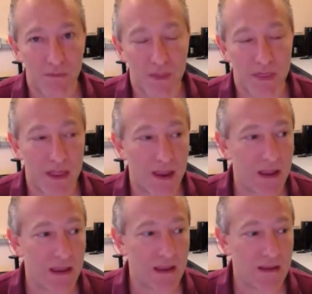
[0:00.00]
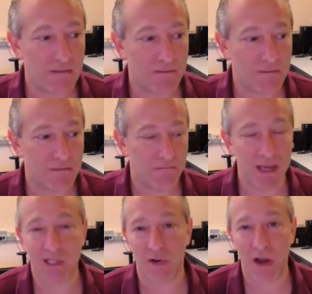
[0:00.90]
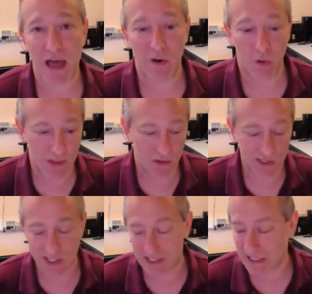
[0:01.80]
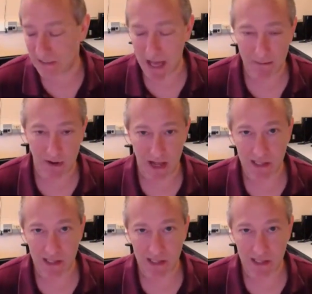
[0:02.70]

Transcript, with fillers: they mix or not, or whether it sinks to the bottom or not.